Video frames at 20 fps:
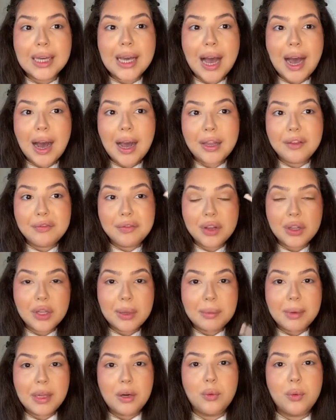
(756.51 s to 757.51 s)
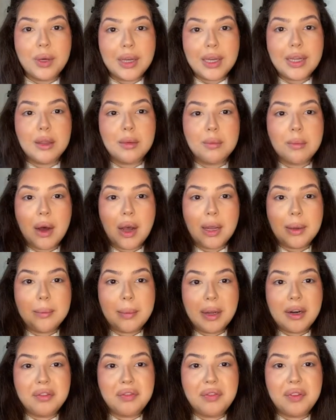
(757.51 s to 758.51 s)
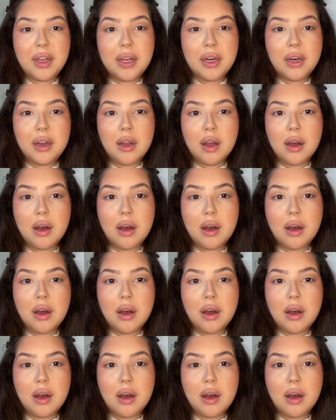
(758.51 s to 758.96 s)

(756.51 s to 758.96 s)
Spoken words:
I fill them in with my Benefit